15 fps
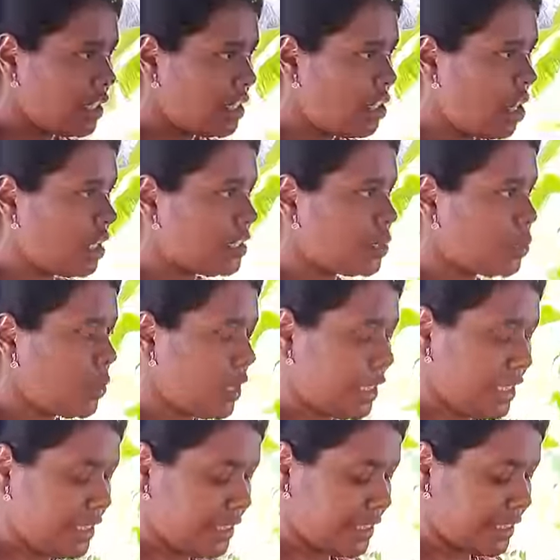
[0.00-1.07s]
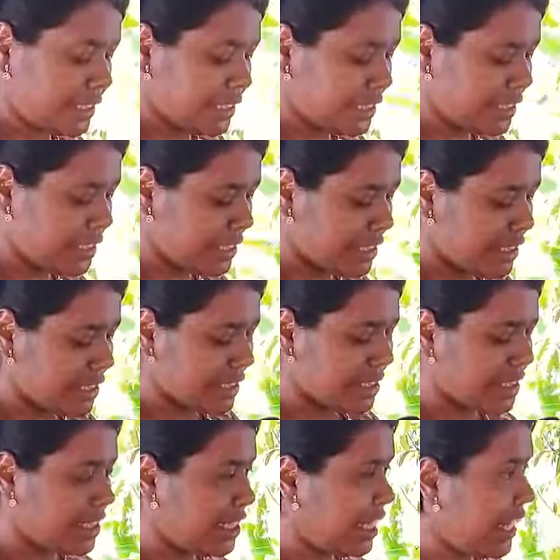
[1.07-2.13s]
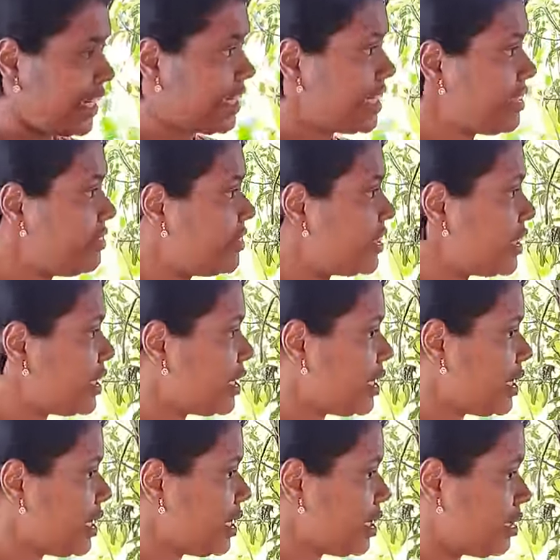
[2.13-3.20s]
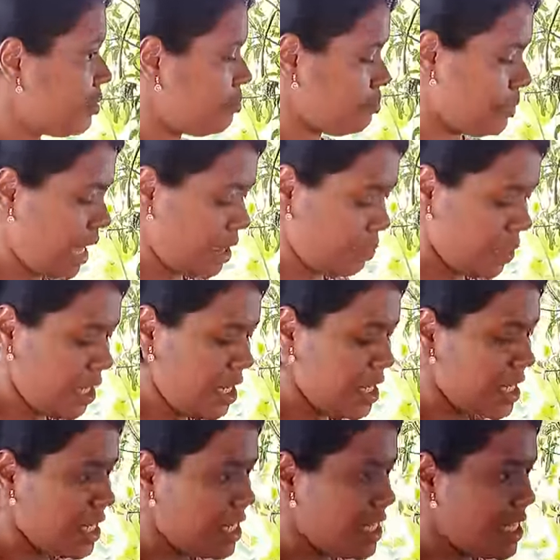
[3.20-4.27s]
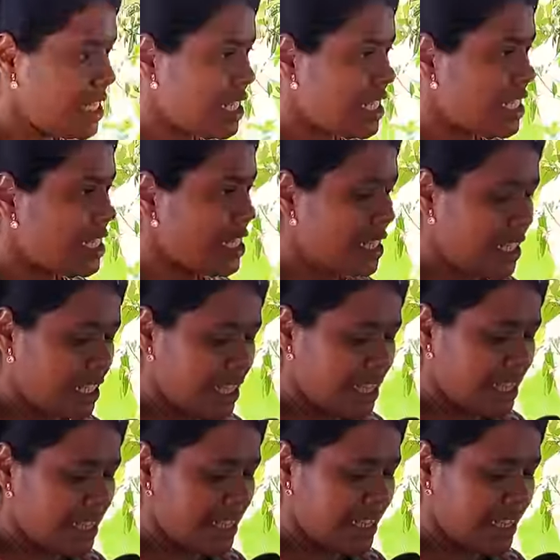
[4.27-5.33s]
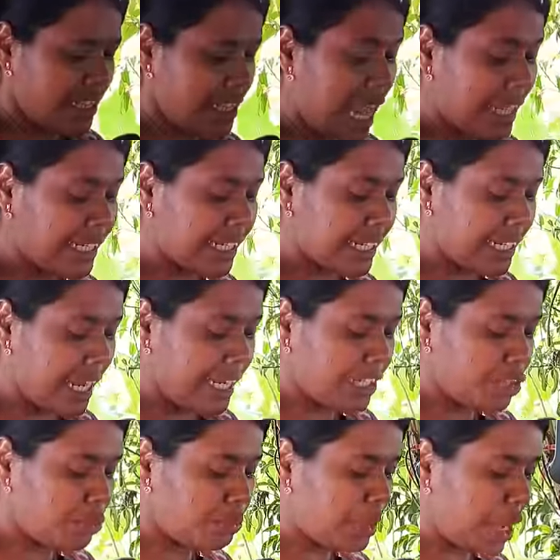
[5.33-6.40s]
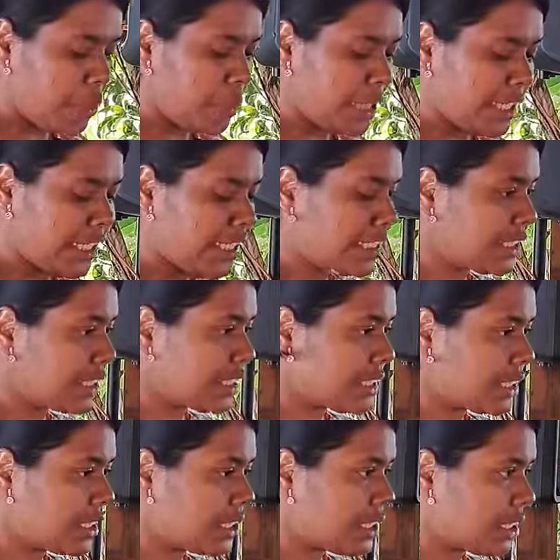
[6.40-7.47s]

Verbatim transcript: God's word is creative power. That creative power is